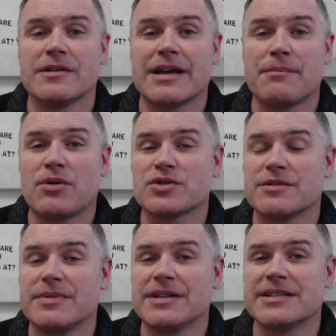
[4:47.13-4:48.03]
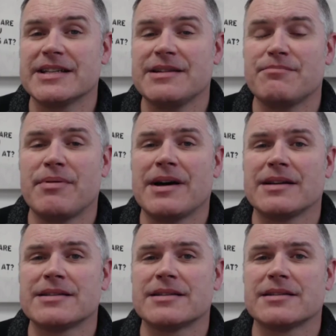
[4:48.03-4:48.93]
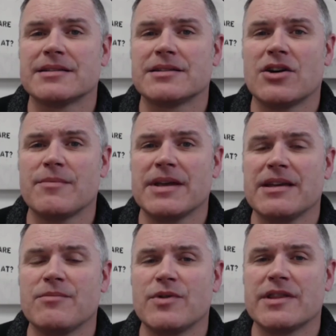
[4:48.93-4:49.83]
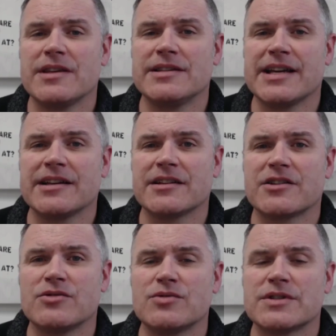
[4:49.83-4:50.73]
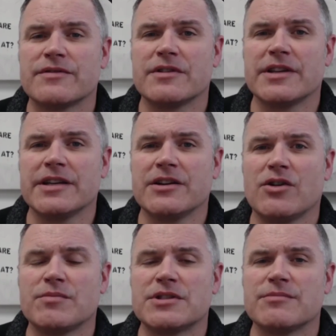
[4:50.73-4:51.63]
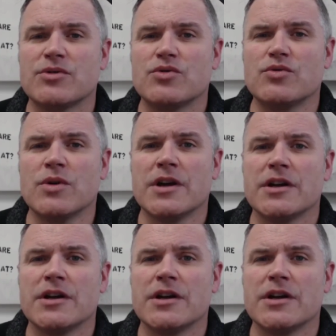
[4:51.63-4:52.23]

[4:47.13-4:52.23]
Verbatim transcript: that possibility but time it in with the technicals for the optimal